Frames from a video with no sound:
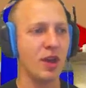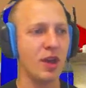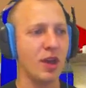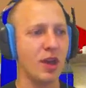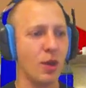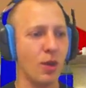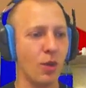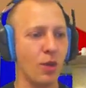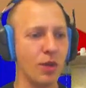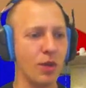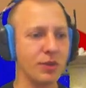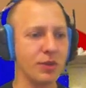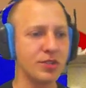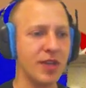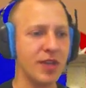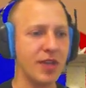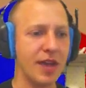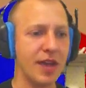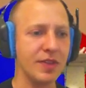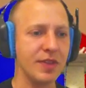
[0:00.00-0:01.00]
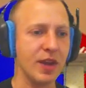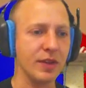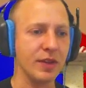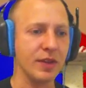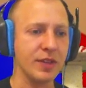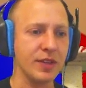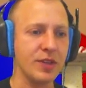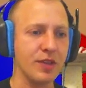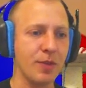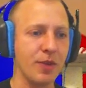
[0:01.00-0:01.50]
We almost died there.
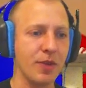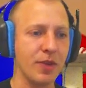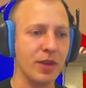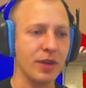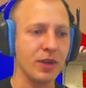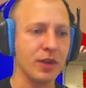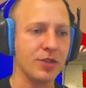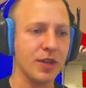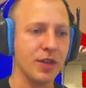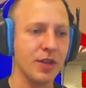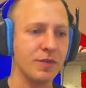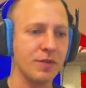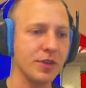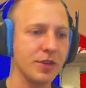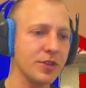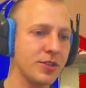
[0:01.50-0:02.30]
Let's upgrade our toughness.